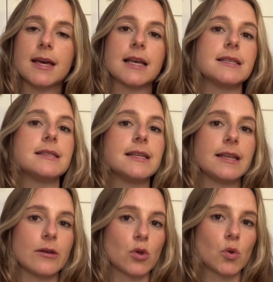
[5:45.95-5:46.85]

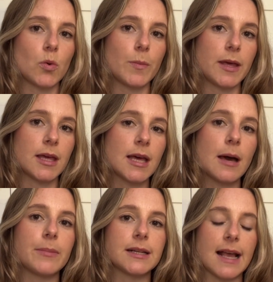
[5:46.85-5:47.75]
zilishumi.
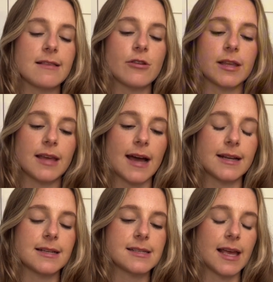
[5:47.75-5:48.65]
But let's look at that
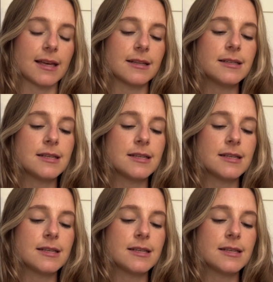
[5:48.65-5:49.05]
in a second,